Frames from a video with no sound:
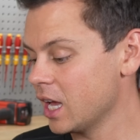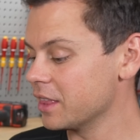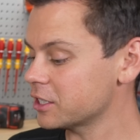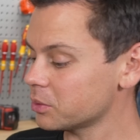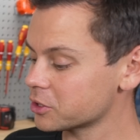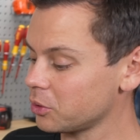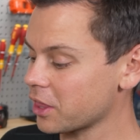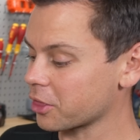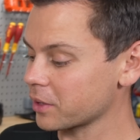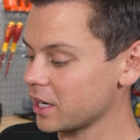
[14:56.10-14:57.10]
this one's only
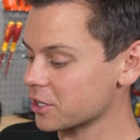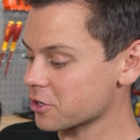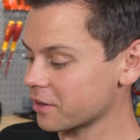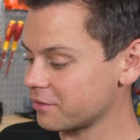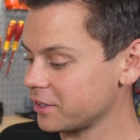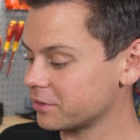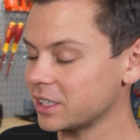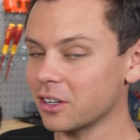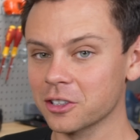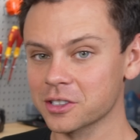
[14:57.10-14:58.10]
three hundred fifty
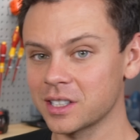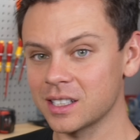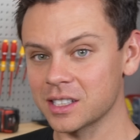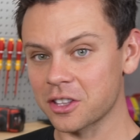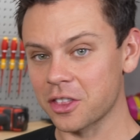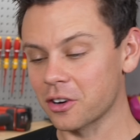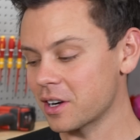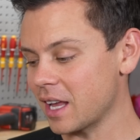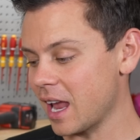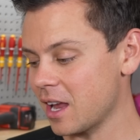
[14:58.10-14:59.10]
dollars and it does
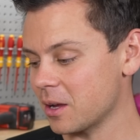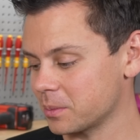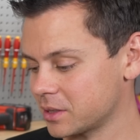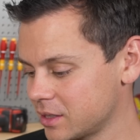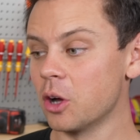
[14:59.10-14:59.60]
thirty amps.